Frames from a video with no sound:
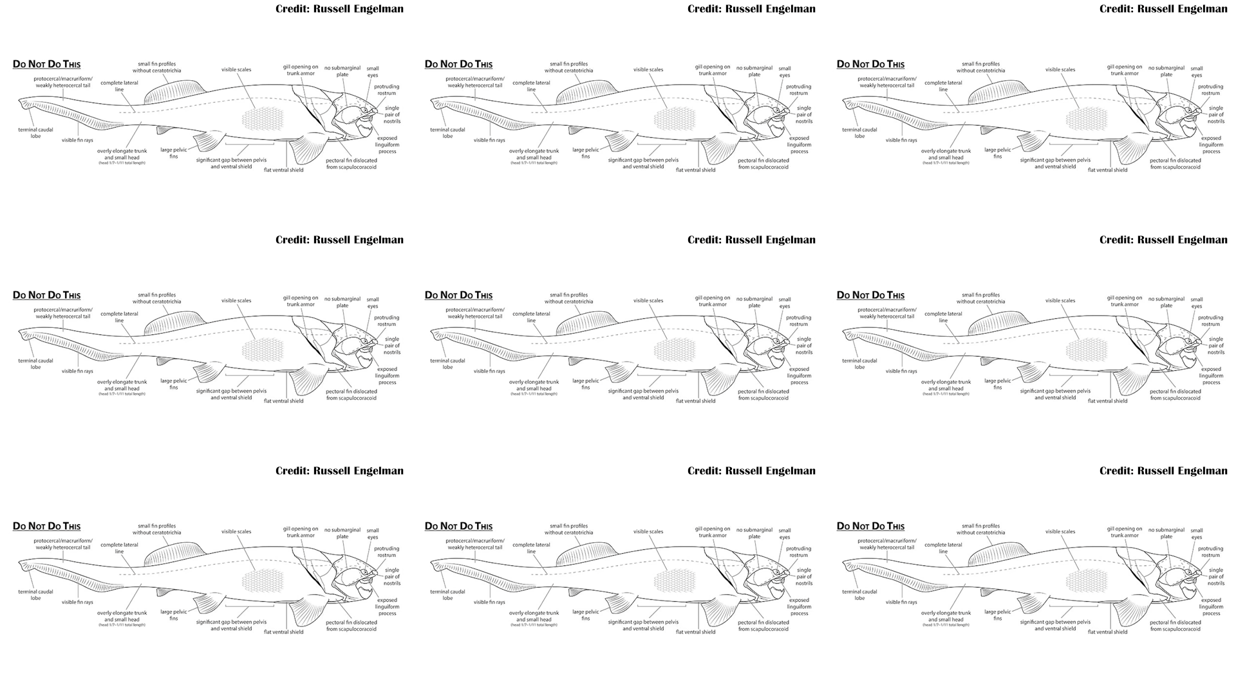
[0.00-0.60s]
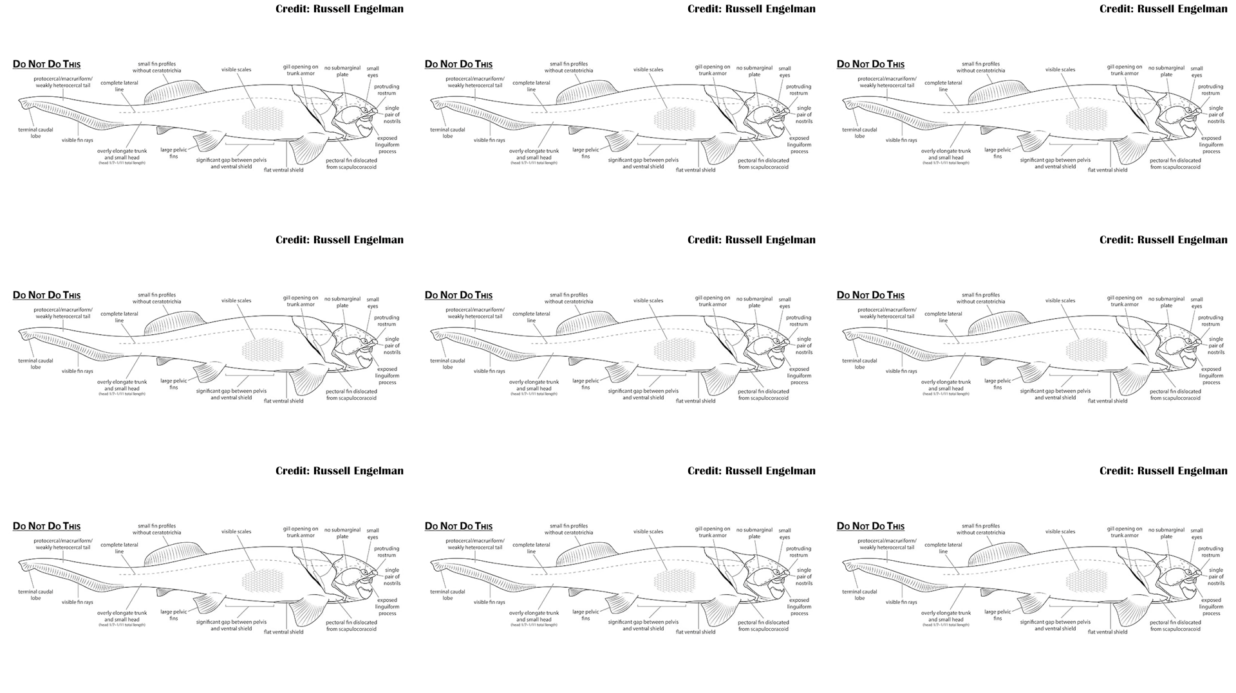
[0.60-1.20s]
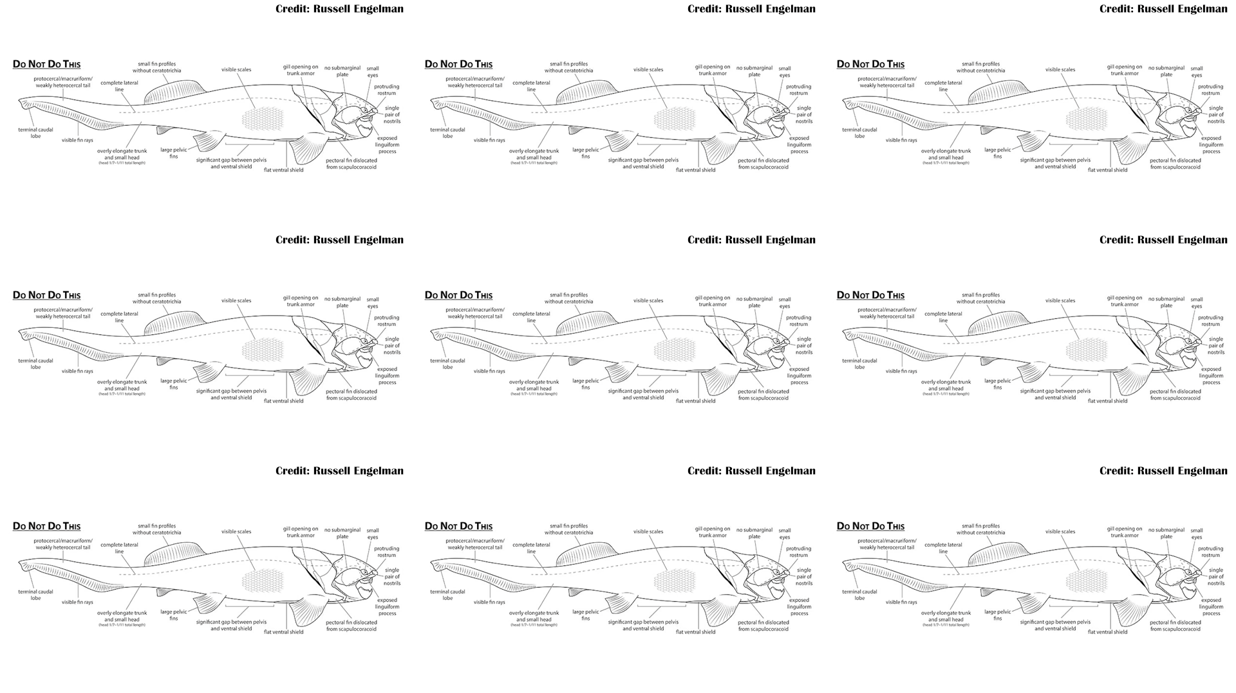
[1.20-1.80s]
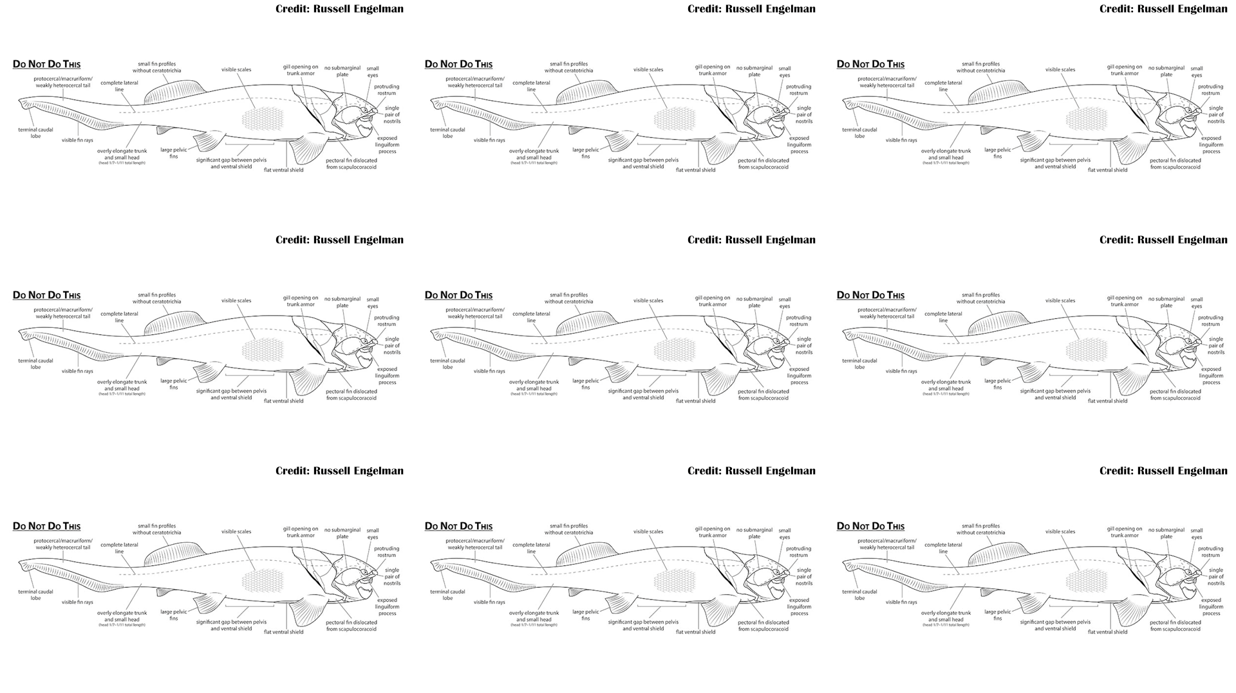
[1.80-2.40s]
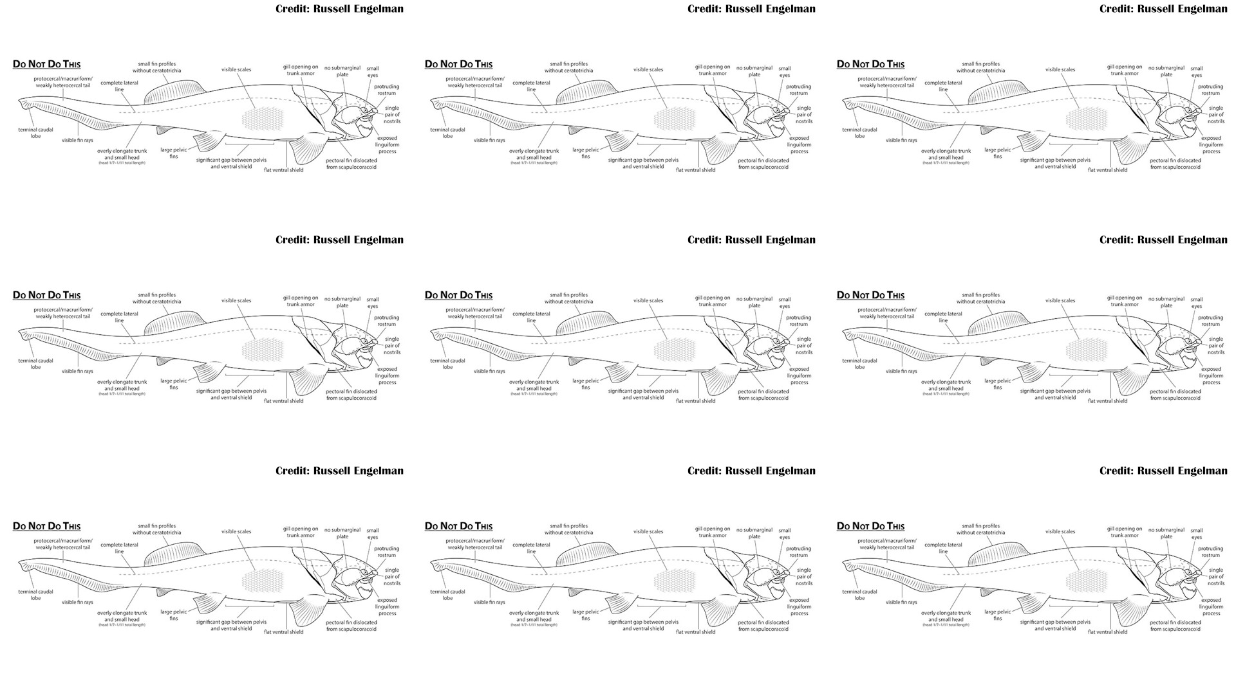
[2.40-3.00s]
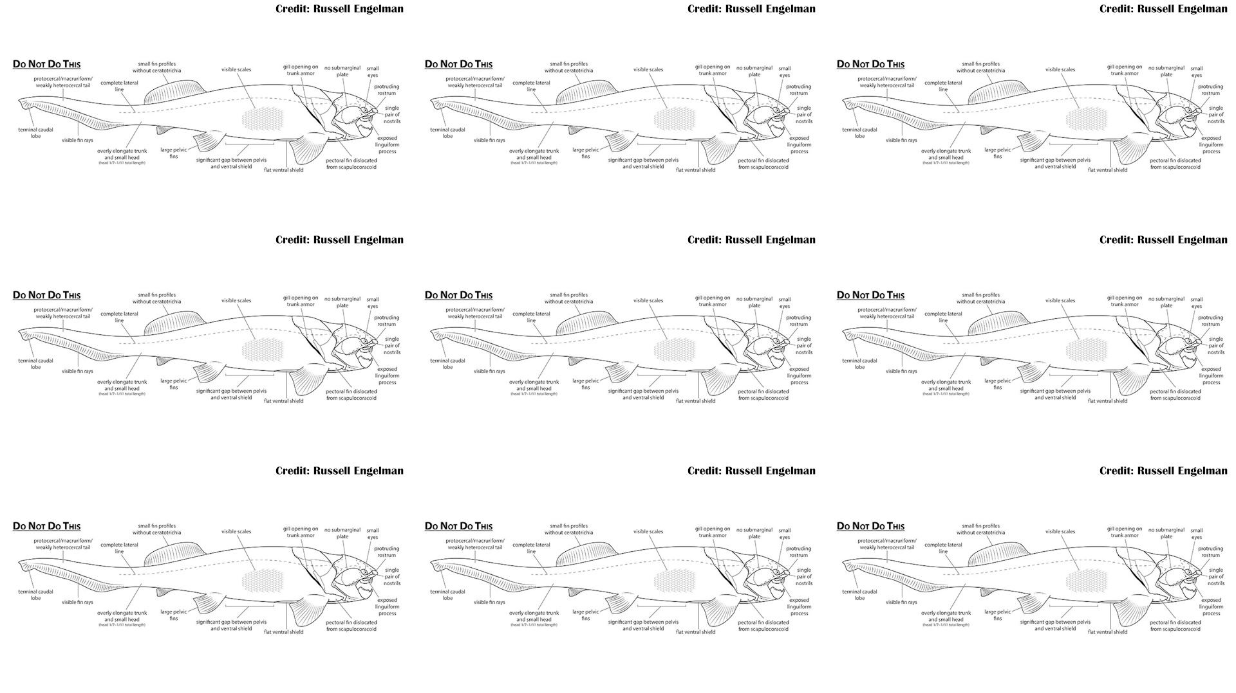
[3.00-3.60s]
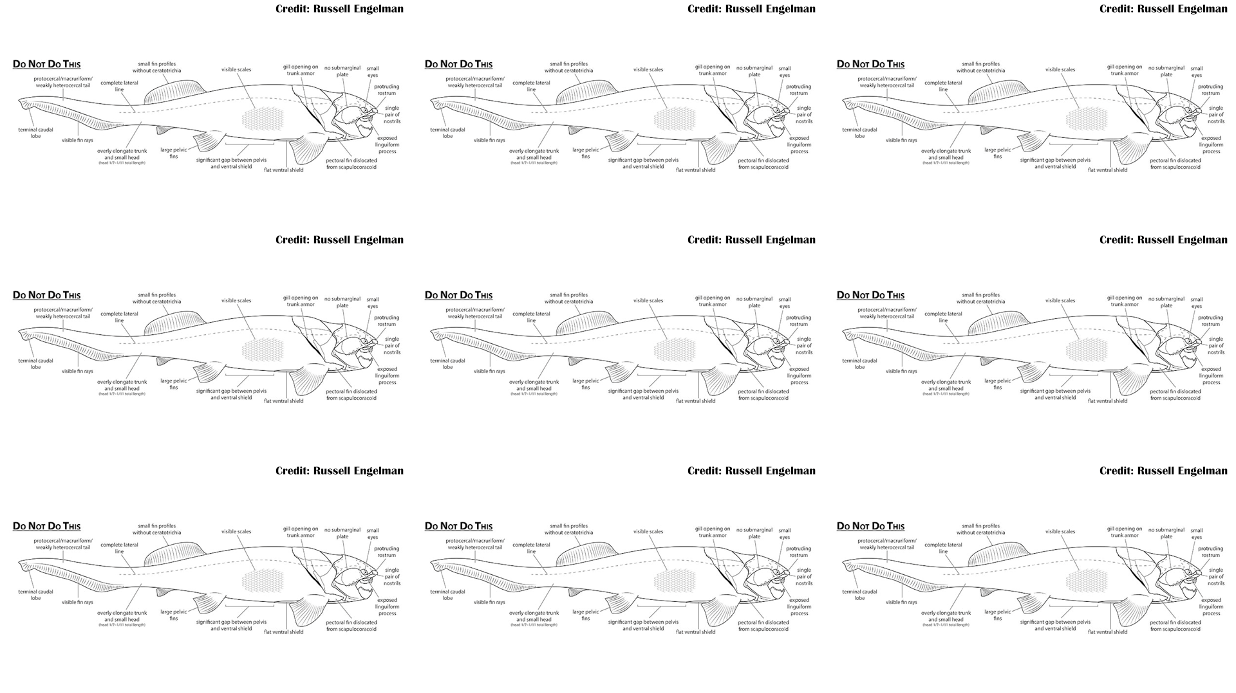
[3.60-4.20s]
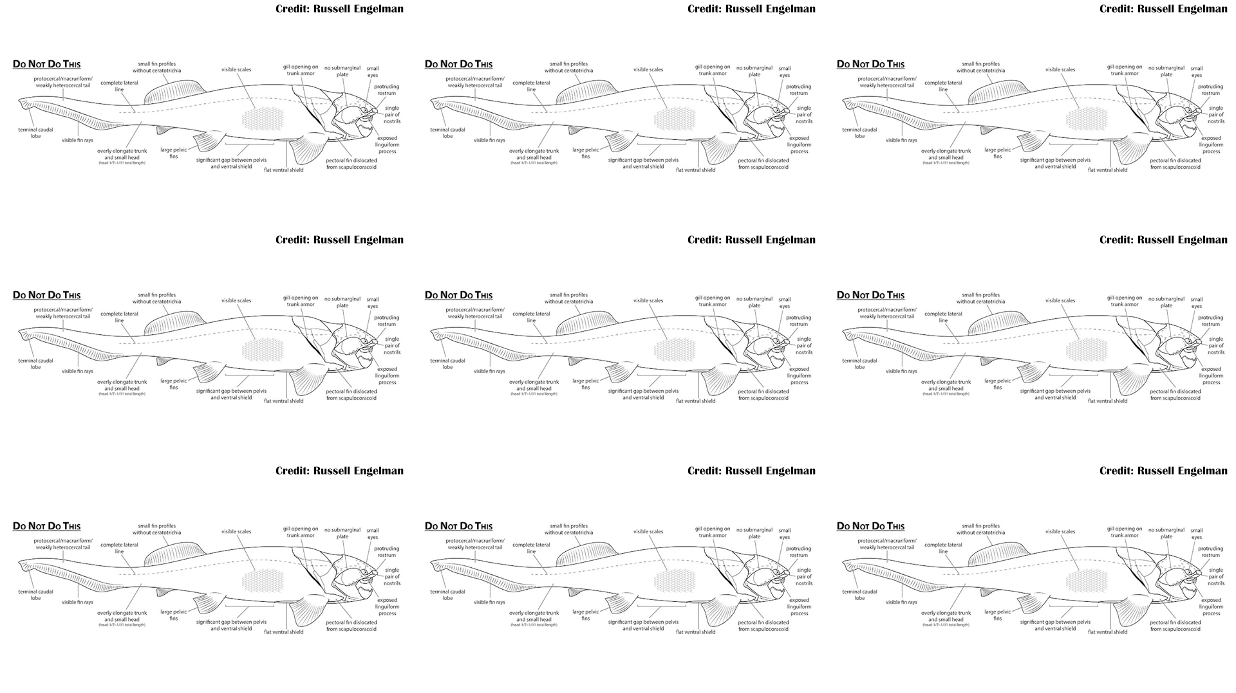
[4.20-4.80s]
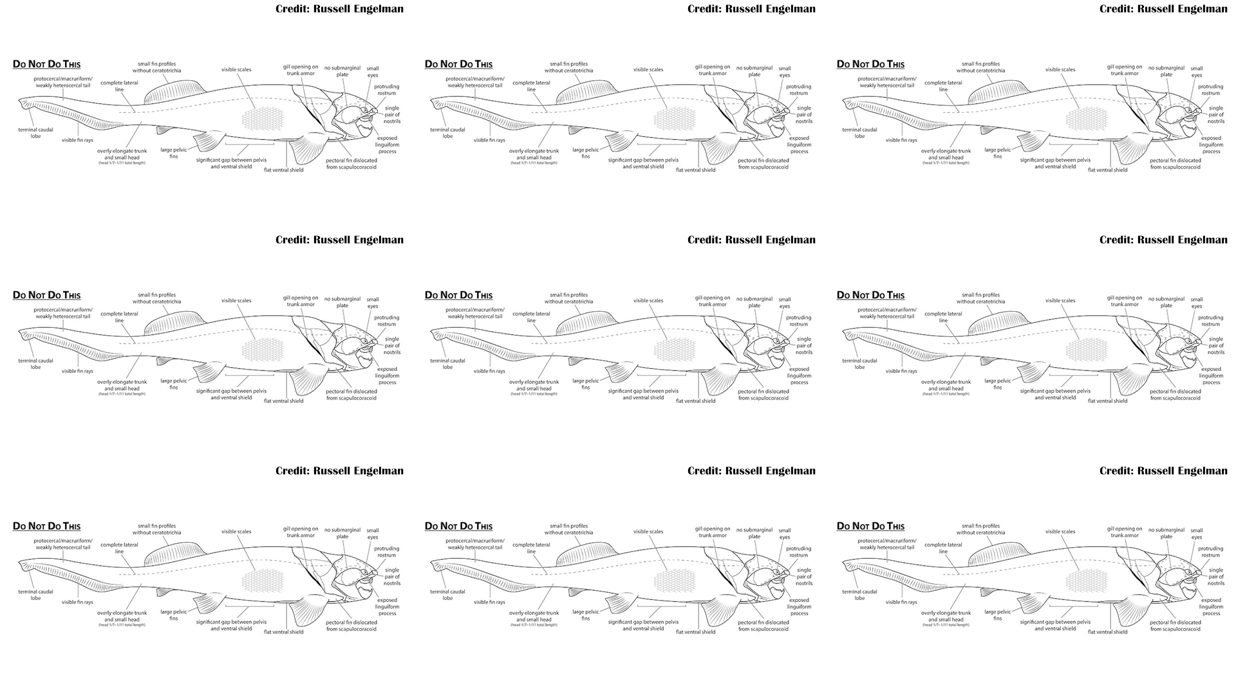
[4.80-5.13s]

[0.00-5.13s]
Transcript: [unreadable: no face in view]